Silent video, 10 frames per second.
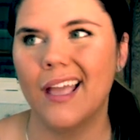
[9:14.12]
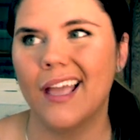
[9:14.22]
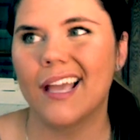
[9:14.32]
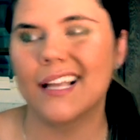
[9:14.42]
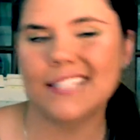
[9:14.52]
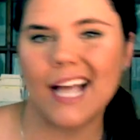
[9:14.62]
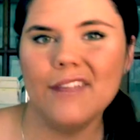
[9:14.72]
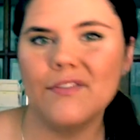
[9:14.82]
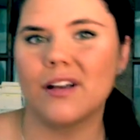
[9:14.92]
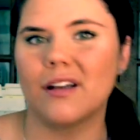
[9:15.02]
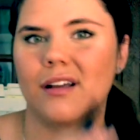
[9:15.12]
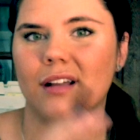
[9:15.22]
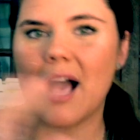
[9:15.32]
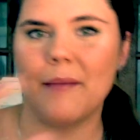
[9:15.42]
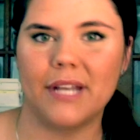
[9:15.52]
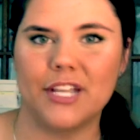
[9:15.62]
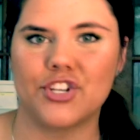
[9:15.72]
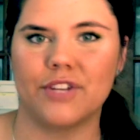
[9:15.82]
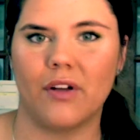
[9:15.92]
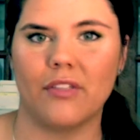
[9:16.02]
it's kind of a
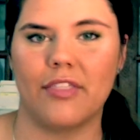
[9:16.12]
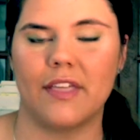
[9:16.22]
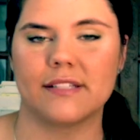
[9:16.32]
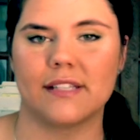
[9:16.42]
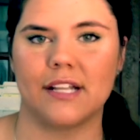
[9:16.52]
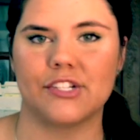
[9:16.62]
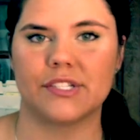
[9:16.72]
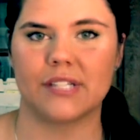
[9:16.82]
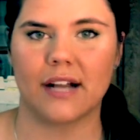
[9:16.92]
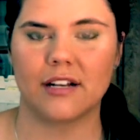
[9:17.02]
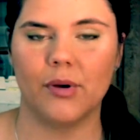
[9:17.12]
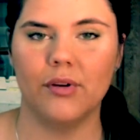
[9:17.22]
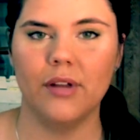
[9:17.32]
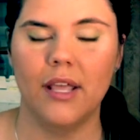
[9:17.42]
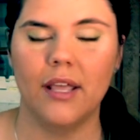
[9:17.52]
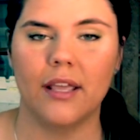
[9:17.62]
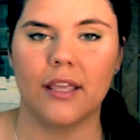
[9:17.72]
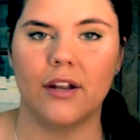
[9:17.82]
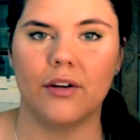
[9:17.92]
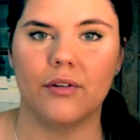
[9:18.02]
combination of all the things that I just talked about,
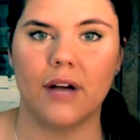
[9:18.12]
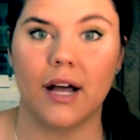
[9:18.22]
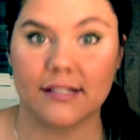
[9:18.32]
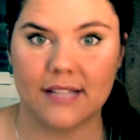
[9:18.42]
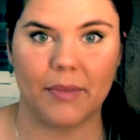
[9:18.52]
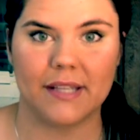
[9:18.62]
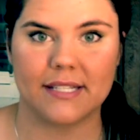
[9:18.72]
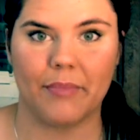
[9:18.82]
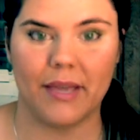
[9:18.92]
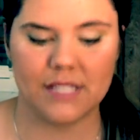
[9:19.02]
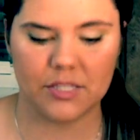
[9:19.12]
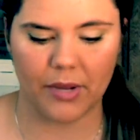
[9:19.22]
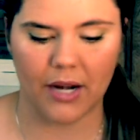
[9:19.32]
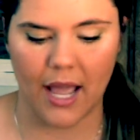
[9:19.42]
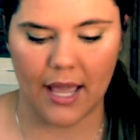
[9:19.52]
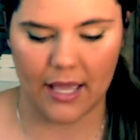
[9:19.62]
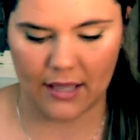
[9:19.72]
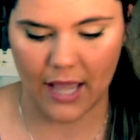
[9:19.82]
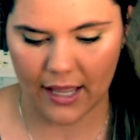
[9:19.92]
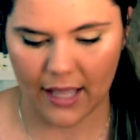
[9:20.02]
you know, on a step-by-step basis. But
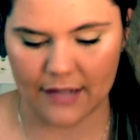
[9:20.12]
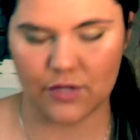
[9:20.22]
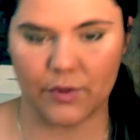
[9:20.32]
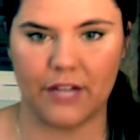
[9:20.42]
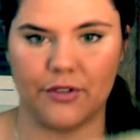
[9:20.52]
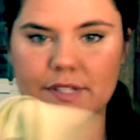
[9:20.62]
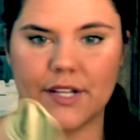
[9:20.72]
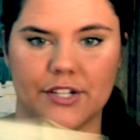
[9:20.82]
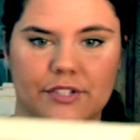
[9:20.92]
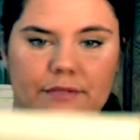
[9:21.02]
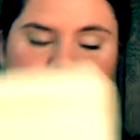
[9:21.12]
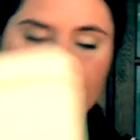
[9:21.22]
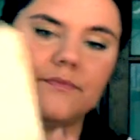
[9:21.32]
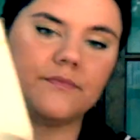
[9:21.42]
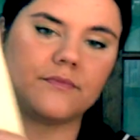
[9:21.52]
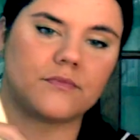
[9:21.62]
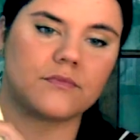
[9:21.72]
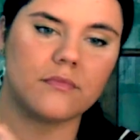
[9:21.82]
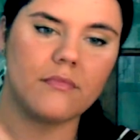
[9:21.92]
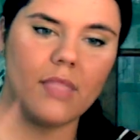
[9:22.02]
so what I do is I just
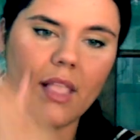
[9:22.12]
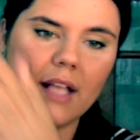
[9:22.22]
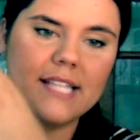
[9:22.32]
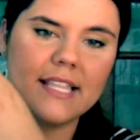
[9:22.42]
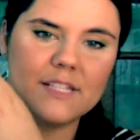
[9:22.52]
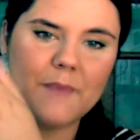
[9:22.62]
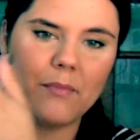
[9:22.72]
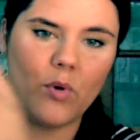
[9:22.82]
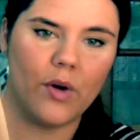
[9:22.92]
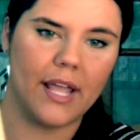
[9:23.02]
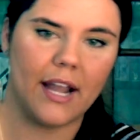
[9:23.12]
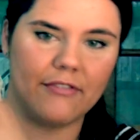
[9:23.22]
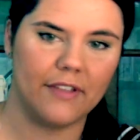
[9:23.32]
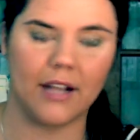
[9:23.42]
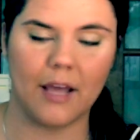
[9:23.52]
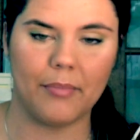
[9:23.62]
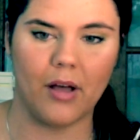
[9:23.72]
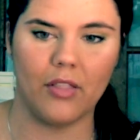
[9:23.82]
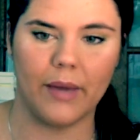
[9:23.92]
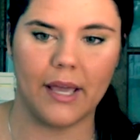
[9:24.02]
take this bad boy and I fill it up
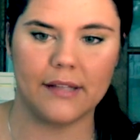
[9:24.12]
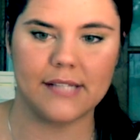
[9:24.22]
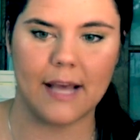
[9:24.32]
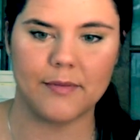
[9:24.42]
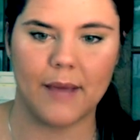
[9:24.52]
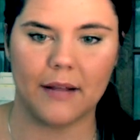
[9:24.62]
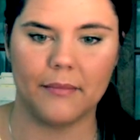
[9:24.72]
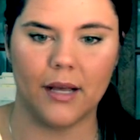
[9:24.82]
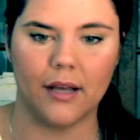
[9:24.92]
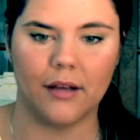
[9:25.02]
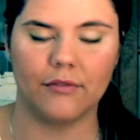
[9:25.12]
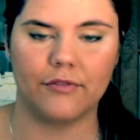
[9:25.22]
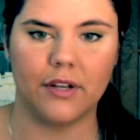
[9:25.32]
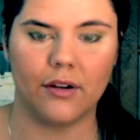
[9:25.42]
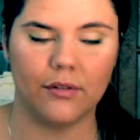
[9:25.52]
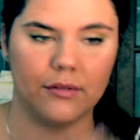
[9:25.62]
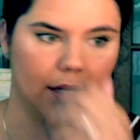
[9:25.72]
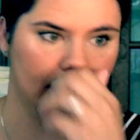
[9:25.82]
all the way top to bottom of, you know,